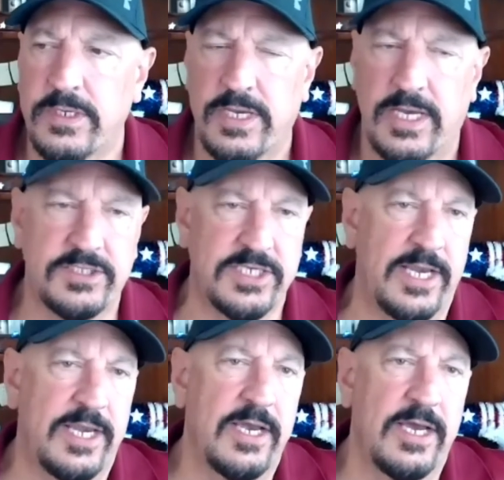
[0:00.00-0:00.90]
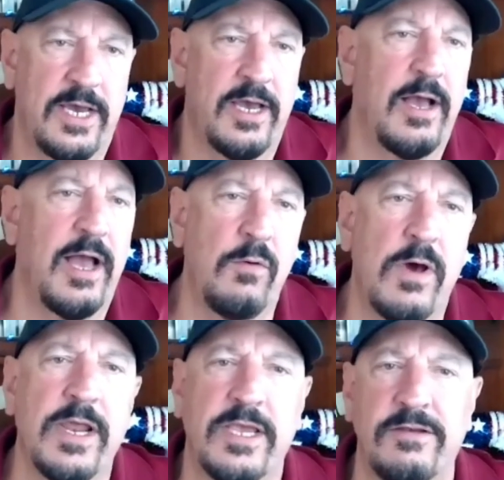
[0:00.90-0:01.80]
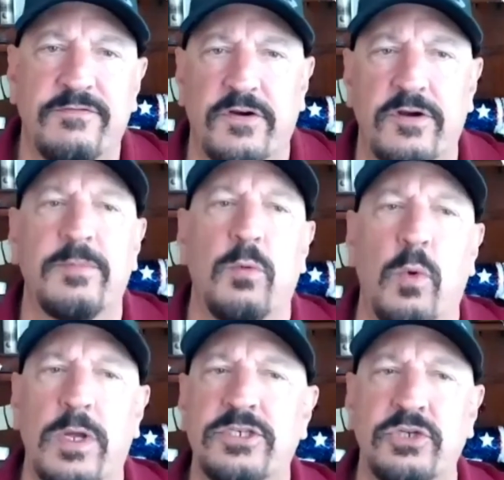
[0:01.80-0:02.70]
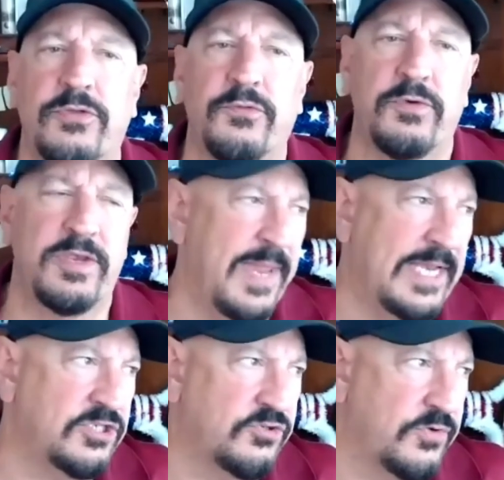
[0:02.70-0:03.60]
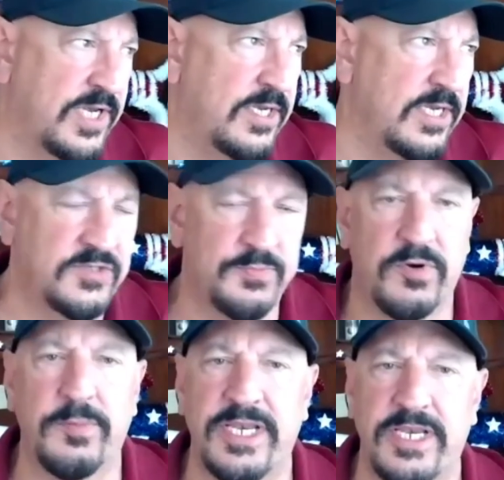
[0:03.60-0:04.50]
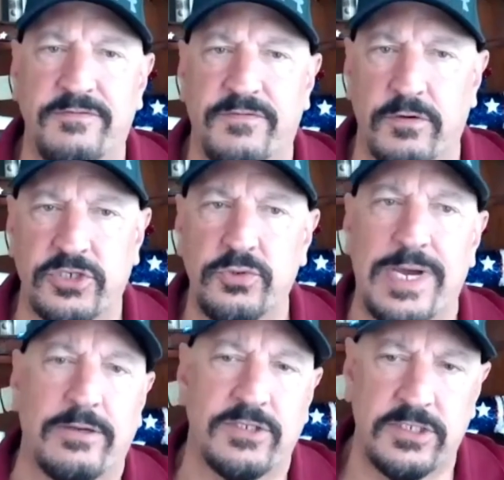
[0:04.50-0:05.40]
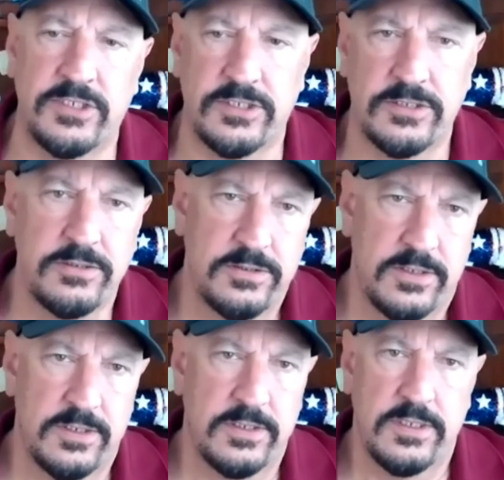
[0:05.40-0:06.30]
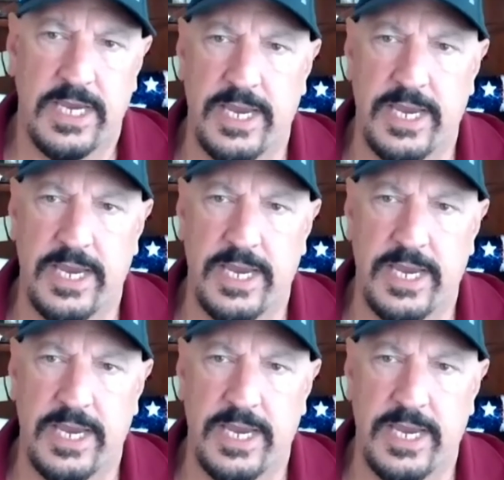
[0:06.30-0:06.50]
and say, uh, I want to confirm that one two three Main Street is permitted for two houses. Okay.